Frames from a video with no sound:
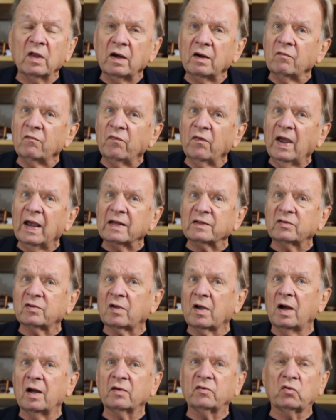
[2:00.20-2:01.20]
that in fact,
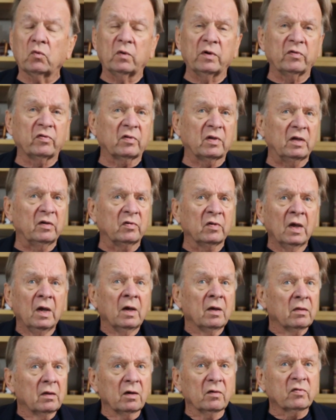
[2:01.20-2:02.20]
Scotch whiskeys,
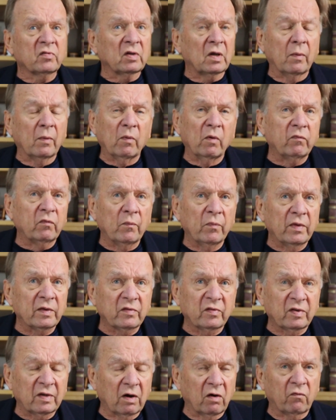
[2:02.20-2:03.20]
there's some of them that
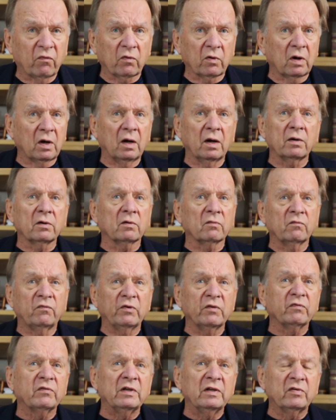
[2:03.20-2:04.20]
sell for
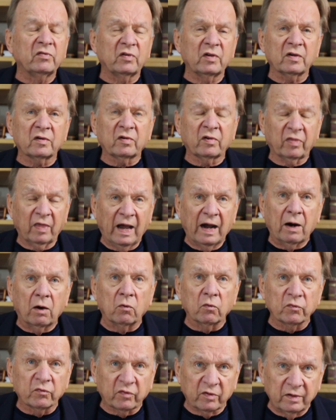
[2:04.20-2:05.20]

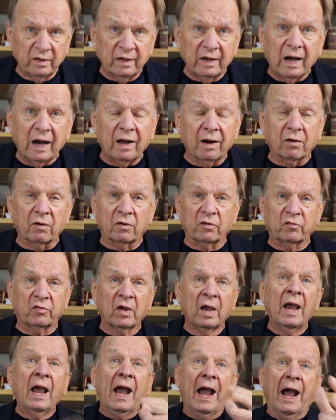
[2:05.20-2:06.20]
$156,000
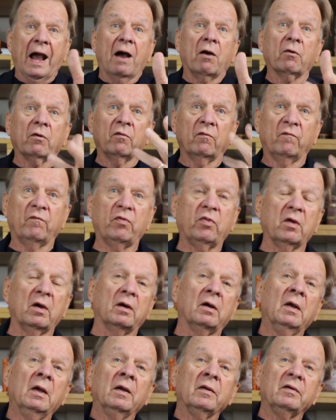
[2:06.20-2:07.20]
out of of
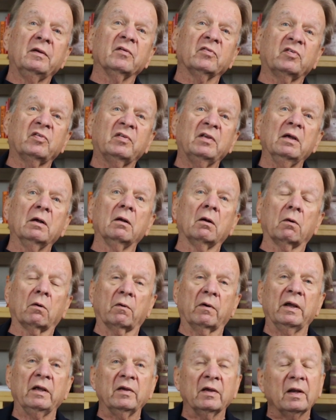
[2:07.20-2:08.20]
the
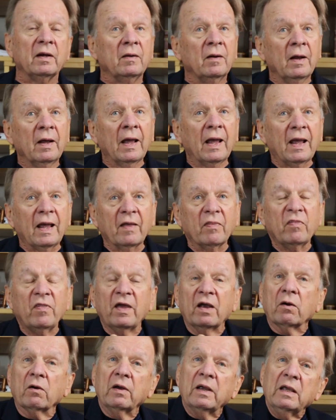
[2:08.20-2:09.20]
distillery. And, and
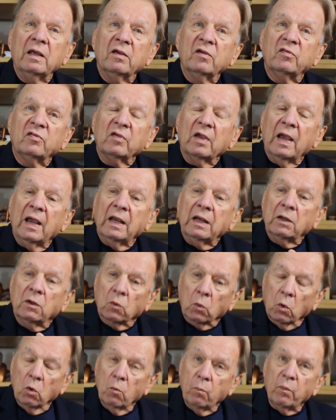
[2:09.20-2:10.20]
there is a
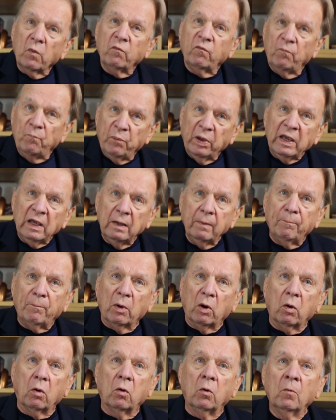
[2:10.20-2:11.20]
group of
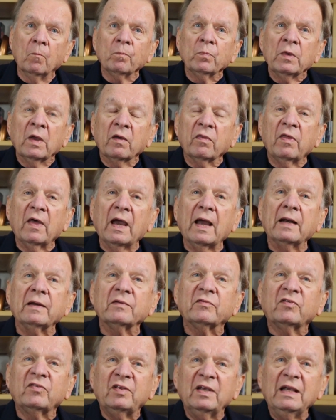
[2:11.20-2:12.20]
people
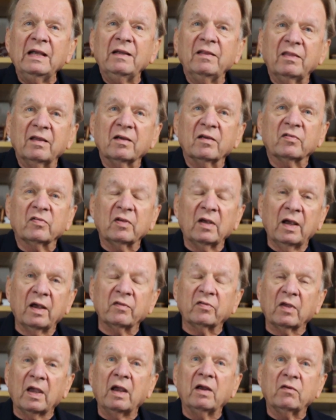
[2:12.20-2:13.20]
that see this
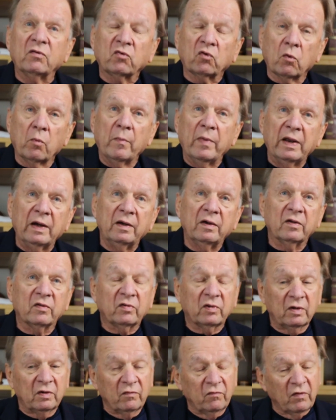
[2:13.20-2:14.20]
as a
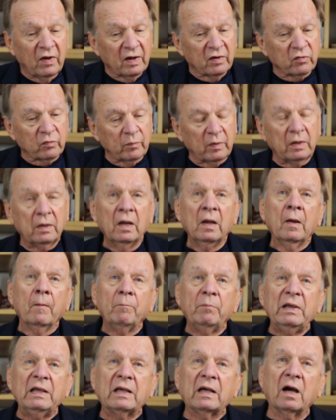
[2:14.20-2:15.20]
tremendous investment
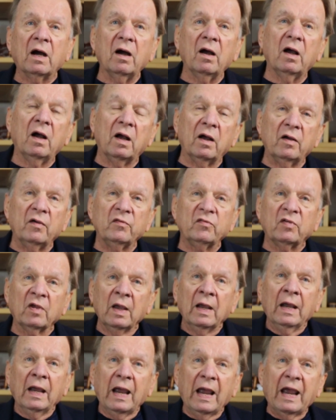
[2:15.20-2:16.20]
because
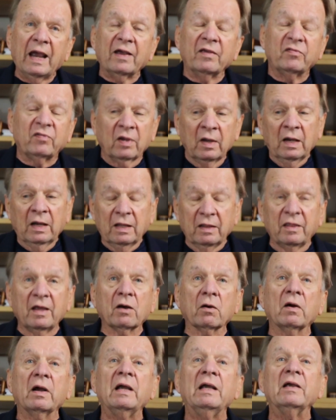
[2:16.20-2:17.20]
as
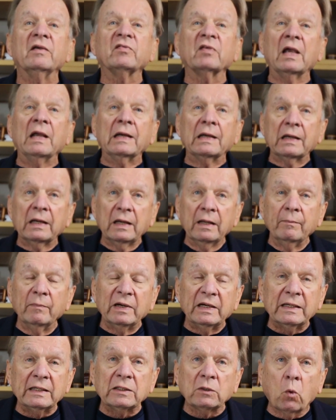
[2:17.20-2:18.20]
there is a
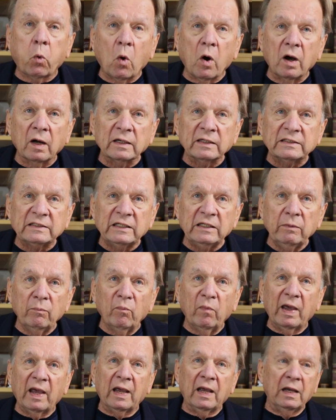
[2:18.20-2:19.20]
limited quantity
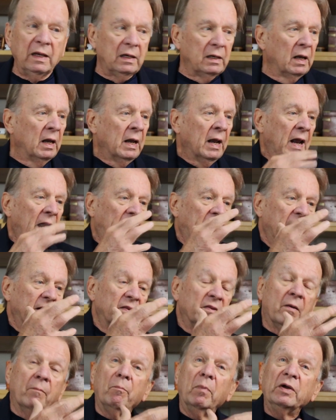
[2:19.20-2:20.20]
made
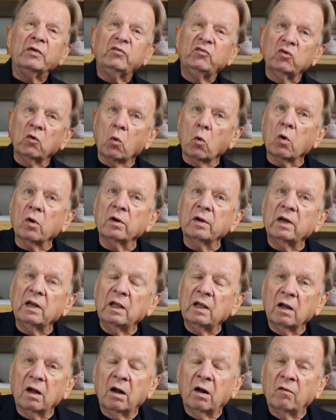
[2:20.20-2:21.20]
and the
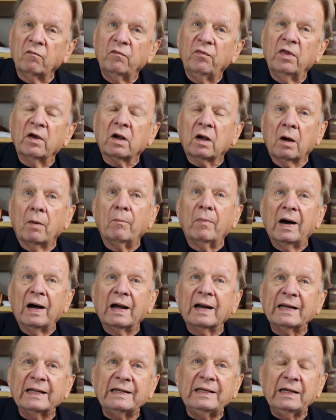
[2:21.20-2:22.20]
majority of the
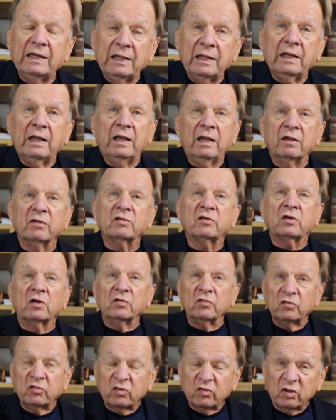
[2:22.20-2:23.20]
commodity is
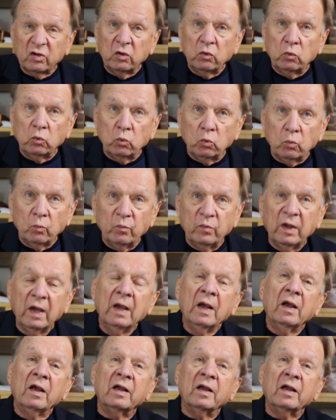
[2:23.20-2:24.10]
consumed.